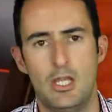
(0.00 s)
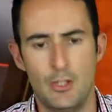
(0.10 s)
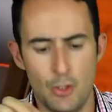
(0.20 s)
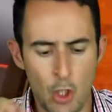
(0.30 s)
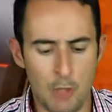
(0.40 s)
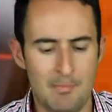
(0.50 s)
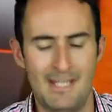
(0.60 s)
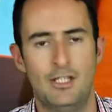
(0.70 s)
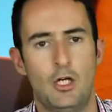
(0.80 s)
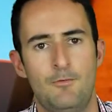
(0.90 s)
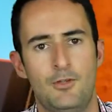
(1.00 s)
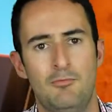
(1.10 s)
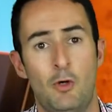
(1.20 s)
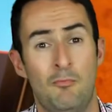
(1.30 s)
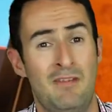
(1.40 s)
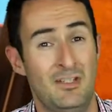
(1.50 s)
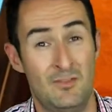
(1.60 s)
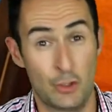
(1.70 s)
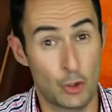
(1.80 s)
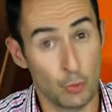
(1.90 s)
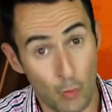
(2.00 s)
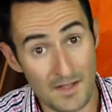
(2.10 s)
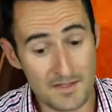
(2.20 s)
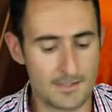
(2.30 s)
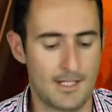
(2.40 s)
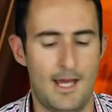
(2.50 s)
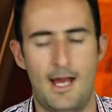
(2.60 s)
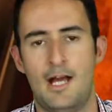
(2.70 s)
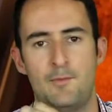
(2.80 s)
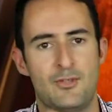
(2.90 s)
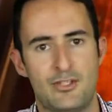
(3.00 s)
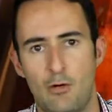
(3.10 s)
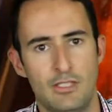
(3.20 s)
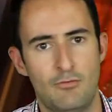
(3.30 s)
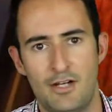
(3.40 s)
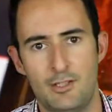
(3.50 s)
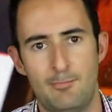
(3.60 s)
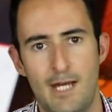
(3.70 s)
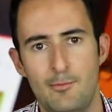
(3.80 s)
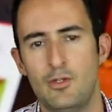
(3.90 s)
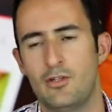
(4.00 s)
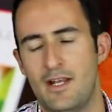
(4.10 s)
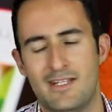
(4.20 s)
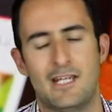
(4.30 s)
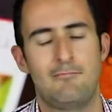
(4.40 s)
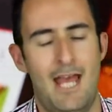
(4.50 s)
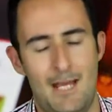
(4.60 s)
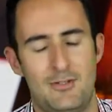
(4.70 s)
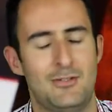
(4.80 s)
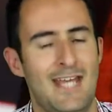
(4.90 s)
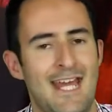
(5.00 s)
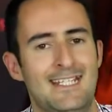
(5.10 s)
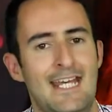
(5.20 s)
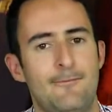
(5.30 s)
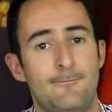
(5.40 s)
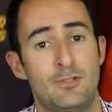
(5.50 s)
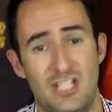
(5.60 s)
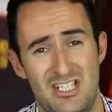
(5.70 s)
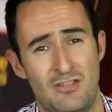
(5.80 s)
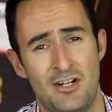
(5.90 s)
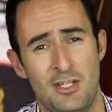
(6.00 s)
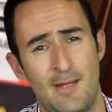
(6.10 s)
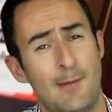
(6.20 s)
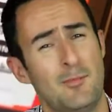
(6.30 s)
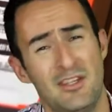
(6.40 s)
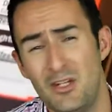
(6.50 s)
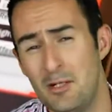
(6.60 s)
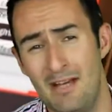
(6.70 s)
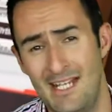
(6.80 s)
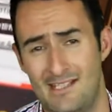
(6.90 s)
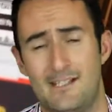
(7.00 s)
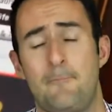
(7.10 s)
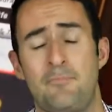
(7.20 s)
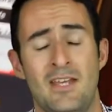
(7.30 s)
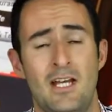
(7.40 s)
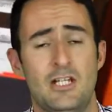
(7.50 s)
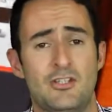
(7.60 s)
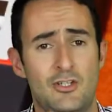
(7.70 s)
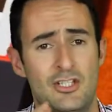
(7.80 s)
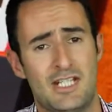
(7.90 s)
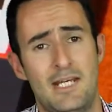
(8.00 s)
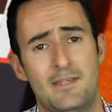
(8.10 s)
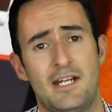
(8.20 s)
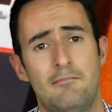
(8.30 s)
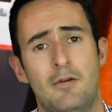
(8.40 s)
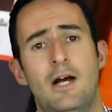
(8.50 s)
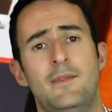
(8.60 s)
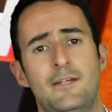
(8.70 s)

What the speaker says: Not many of them, or many of the good ones, solely run on the Pebble. There are some apps you can get just that run on the Pebble, but they're not amazing. So just keep that in mind,